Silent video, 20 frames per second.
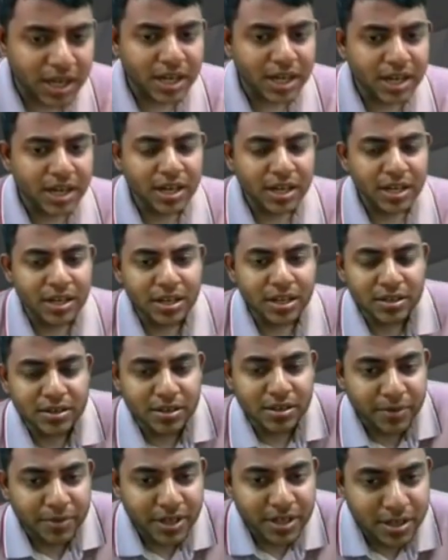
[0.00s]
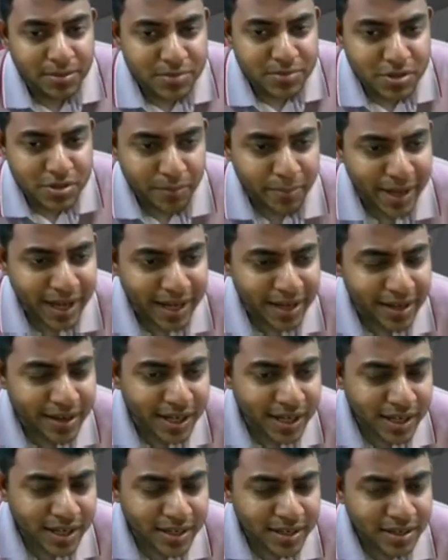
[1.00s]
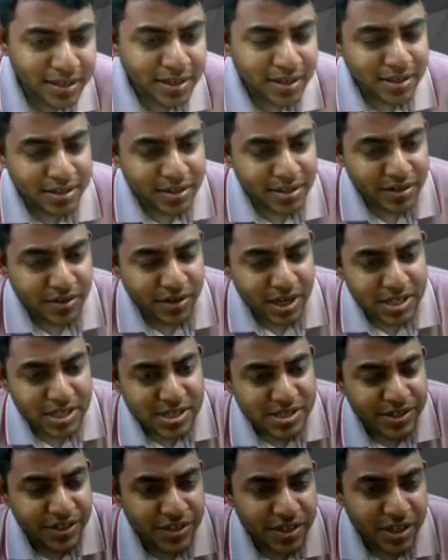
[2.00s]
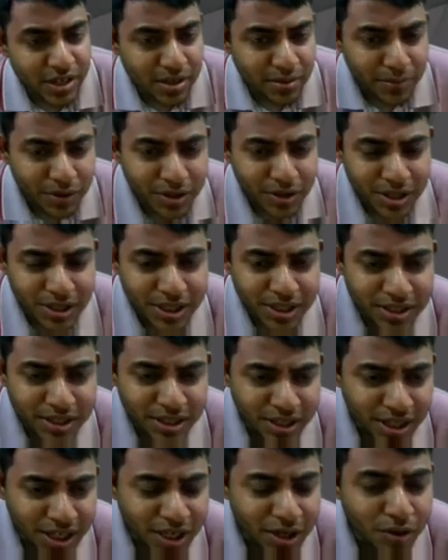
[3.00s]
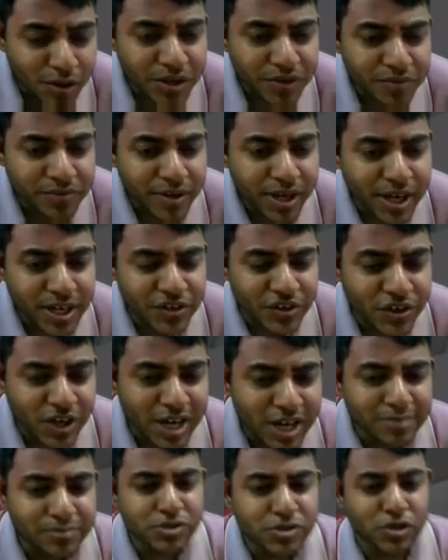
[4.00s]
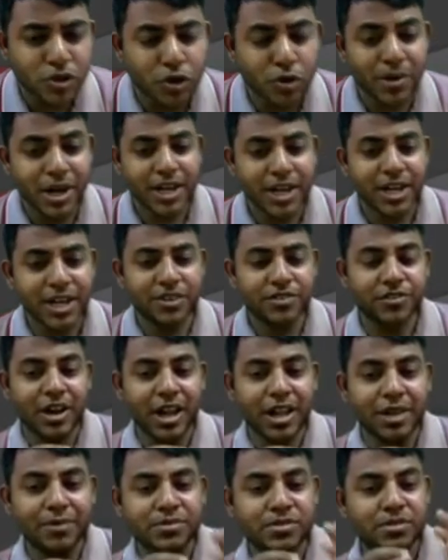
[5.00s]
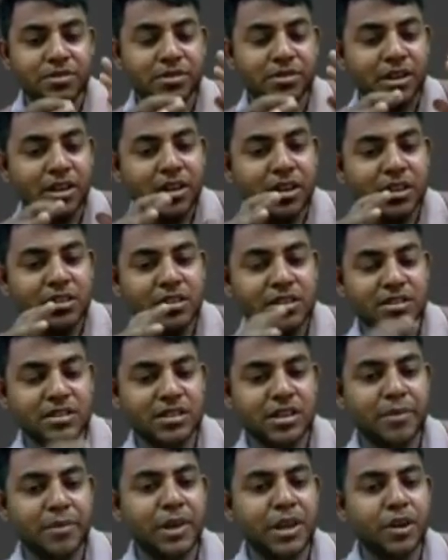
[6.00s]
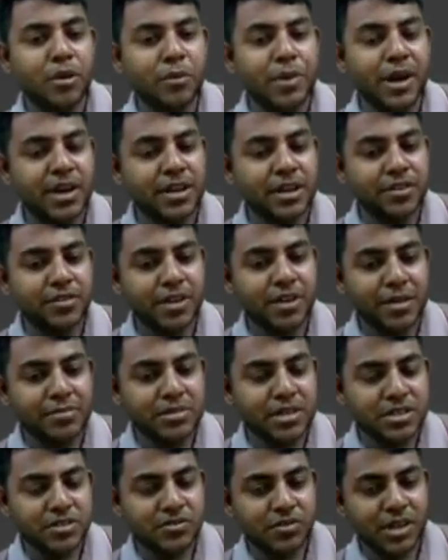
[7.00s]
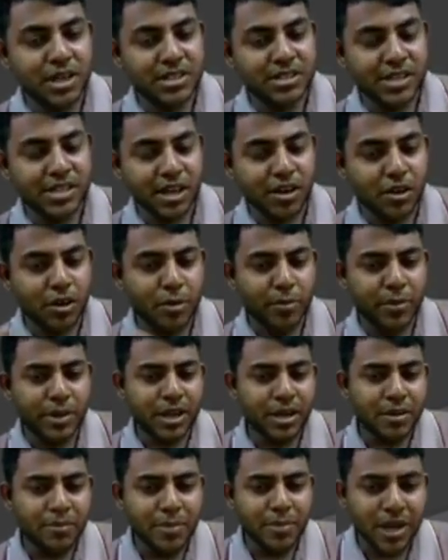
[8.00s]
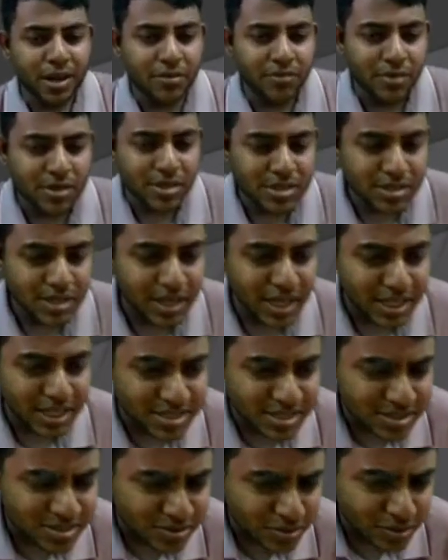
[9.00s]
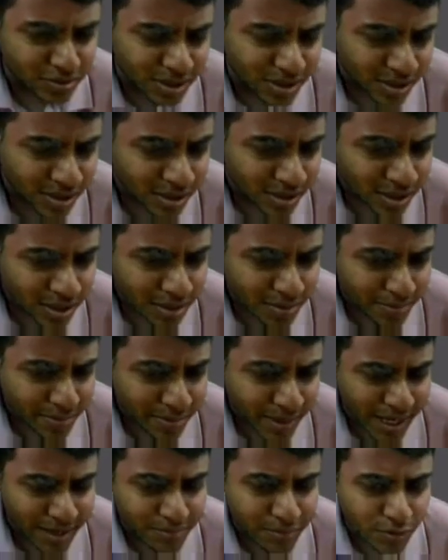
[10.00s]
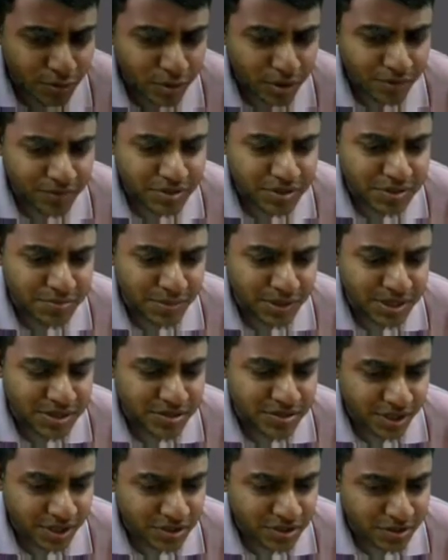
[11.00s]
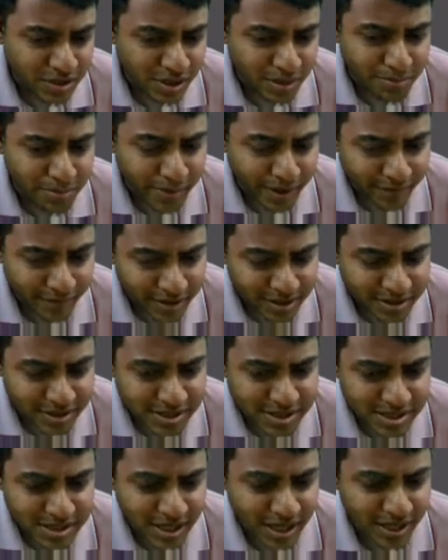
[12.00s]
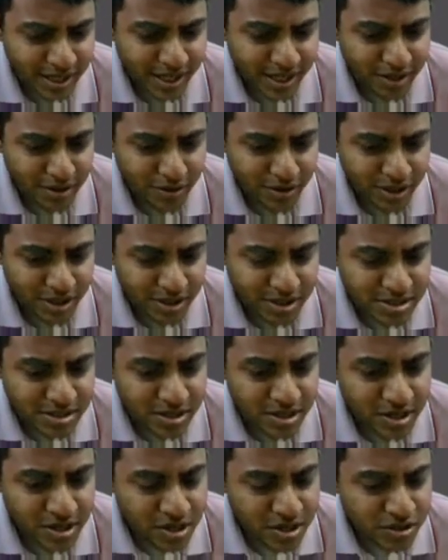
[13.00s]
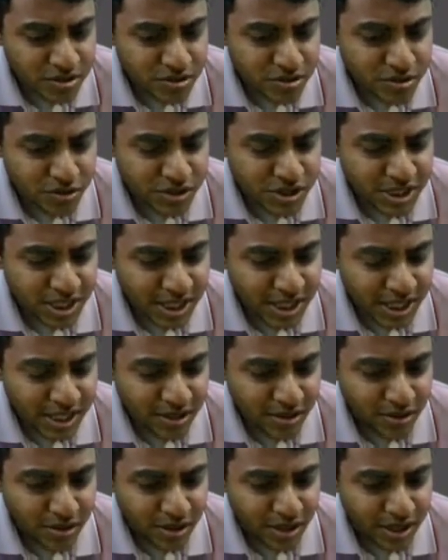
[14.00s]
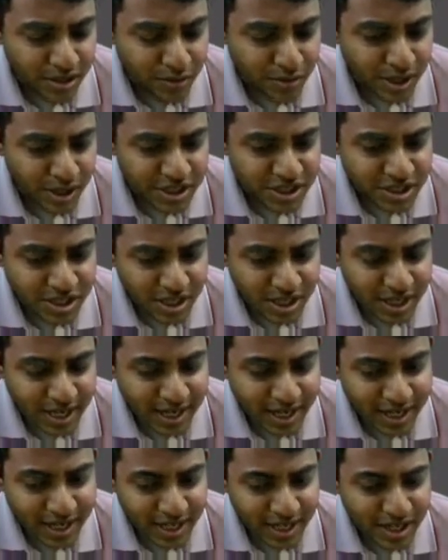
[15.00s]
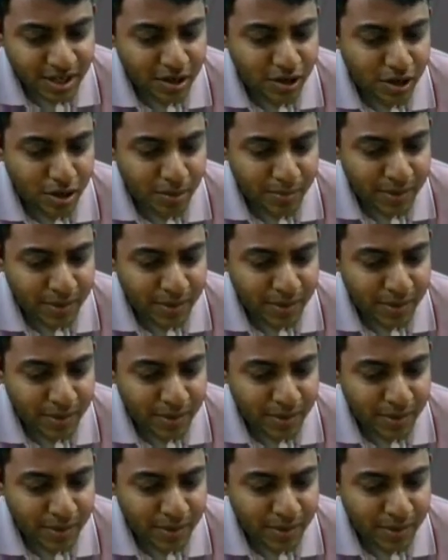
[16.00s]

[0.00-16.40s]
the victims of beggary, the transgender community, the denotified tribes, nomadic tribes, the semi-nomadic tribes, as well as the economically backward classes. So the prime role of this ministry is to empower this target audience socially, educationally, and